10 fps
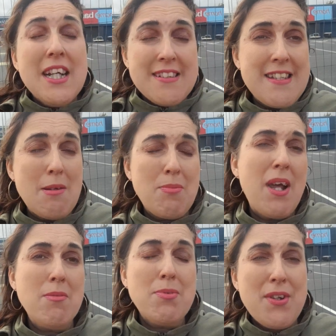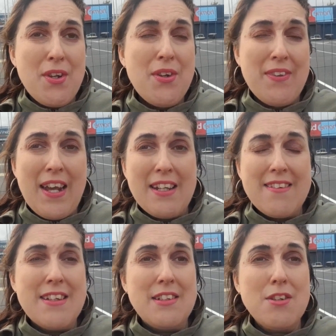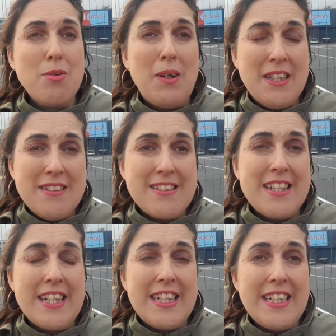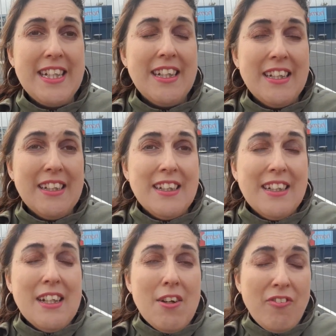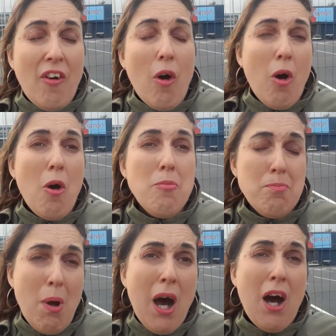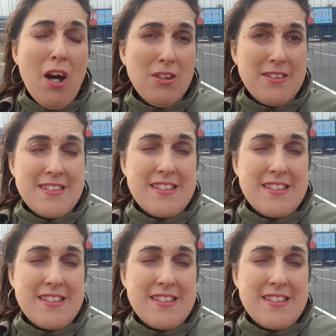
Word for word: September 2024, part